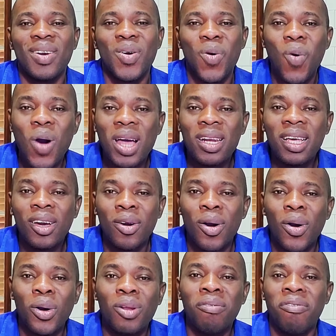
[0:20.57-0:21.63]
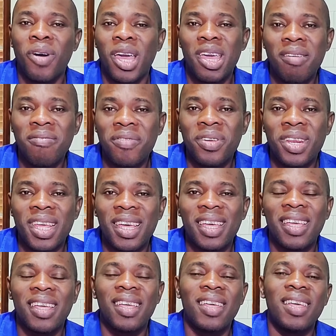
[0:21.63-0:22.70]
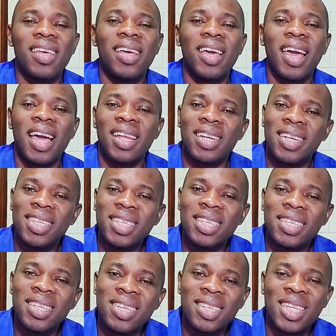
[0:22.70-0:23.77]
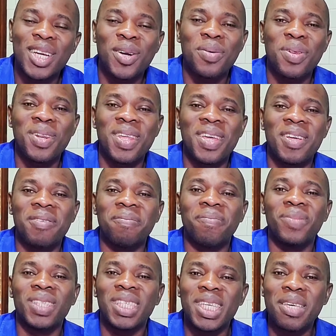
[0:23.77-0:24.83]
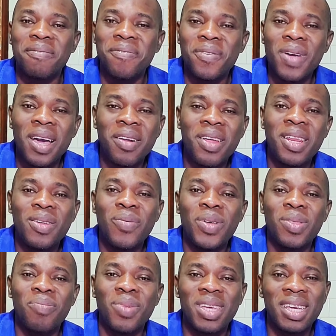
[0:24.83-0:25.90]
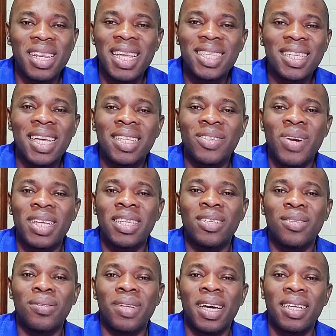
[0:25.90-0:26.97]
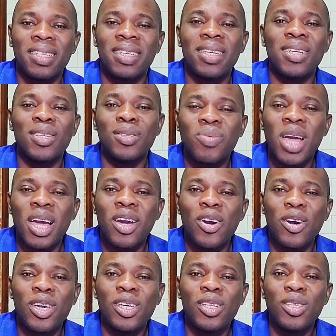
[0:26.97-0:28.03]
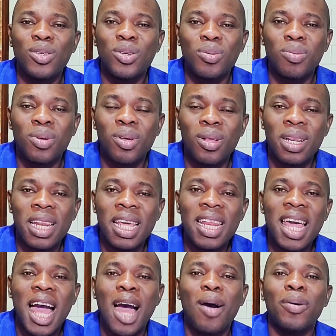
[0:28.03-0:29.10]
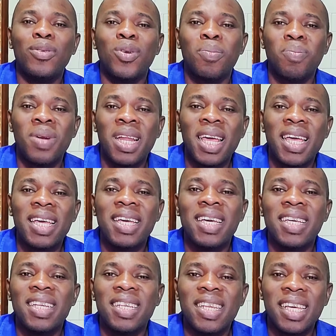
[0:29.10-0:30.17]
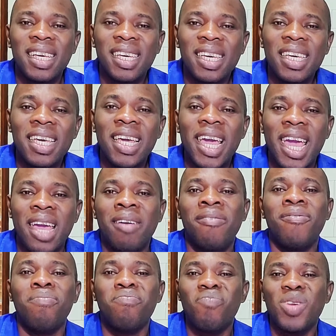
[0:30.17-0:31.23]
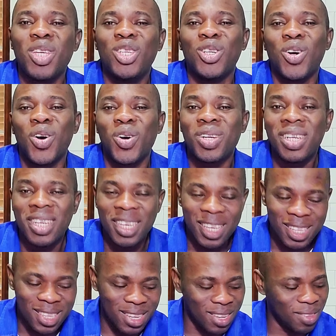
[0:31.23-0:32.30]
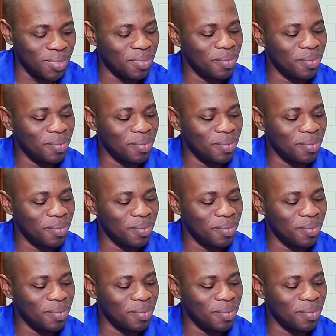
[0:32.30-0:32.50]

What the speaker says: One chord for every day. And this is the second day. If you are ready with me, let's get right into that. We are going to learn how to play the key F major on the guitar.